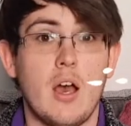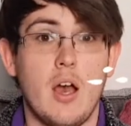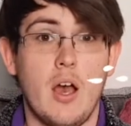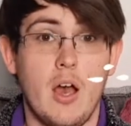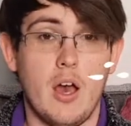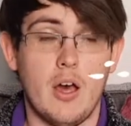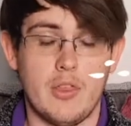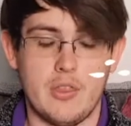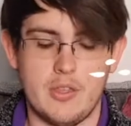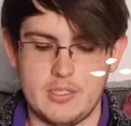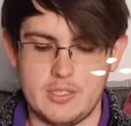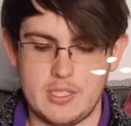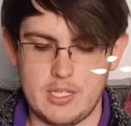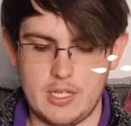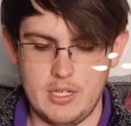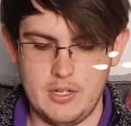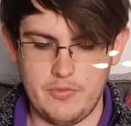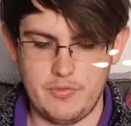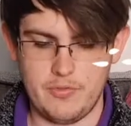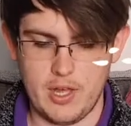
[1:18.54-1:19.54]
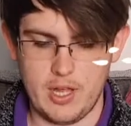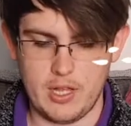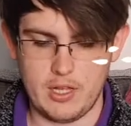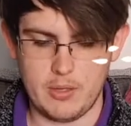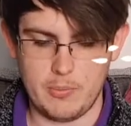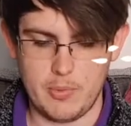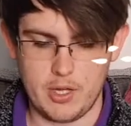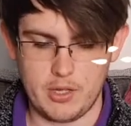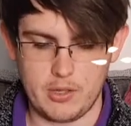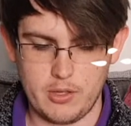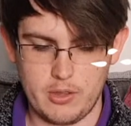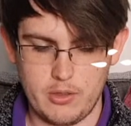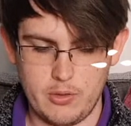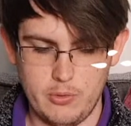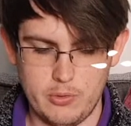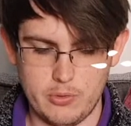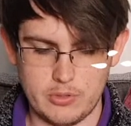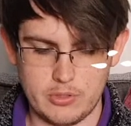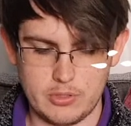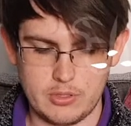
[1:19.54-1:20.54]
Other seed fell among the
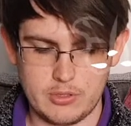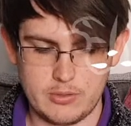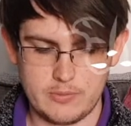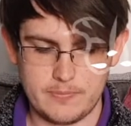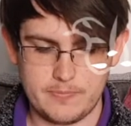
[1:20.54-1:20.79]
thorns,